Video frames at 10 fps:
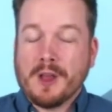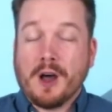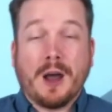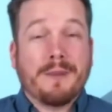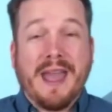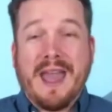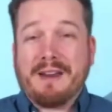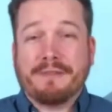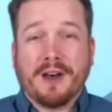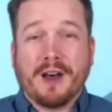On
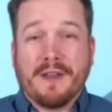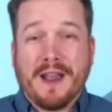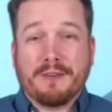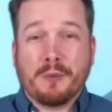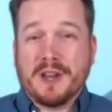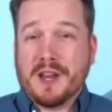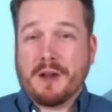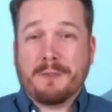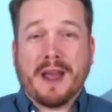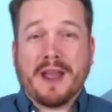behalf of everyone here
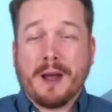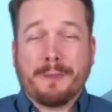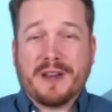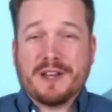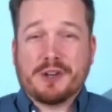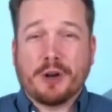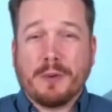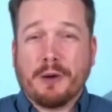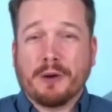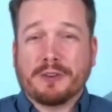at my company, Joe
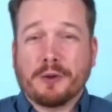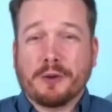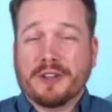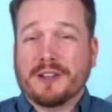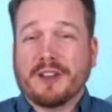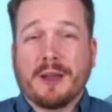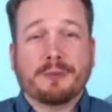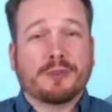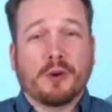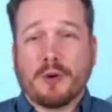Mull & Associates, I'm
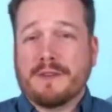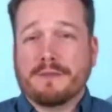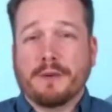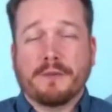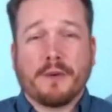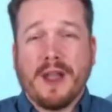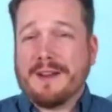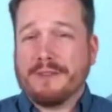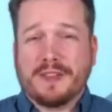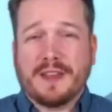so grateful for
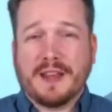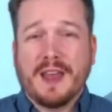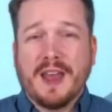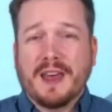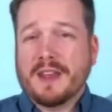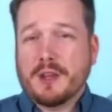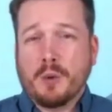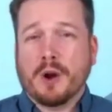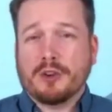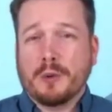everything that you
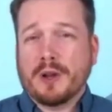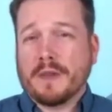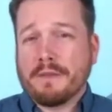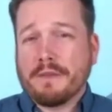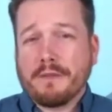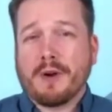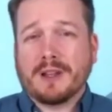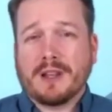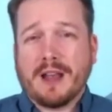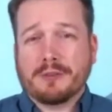are doing on the
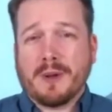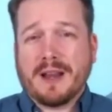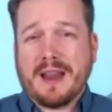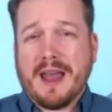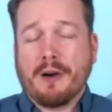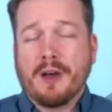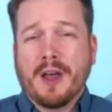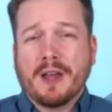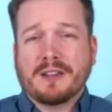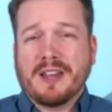front lines right now
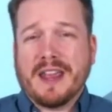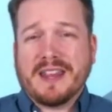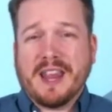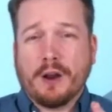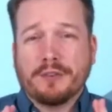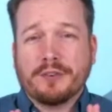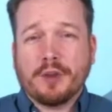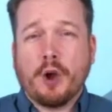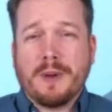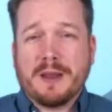to take care of
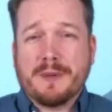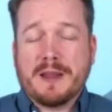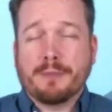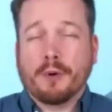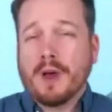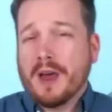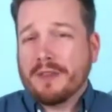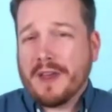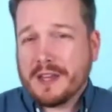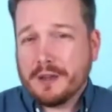so many people.
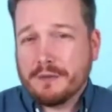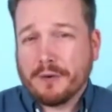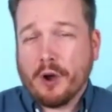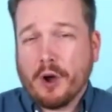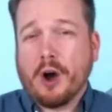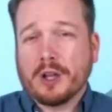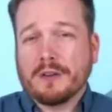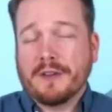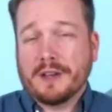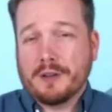Thank you for all
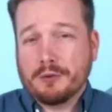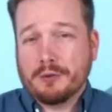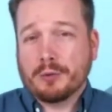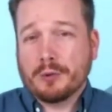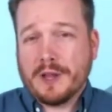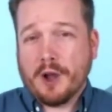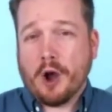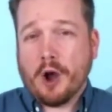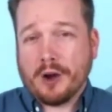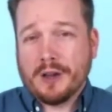of it. You truly
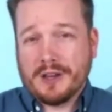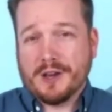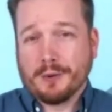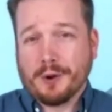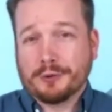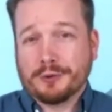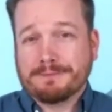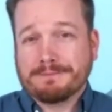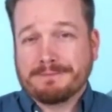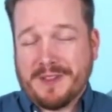are heroes.
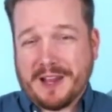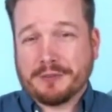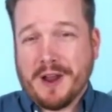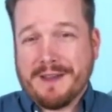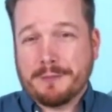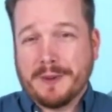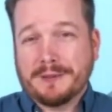Thanks for having me.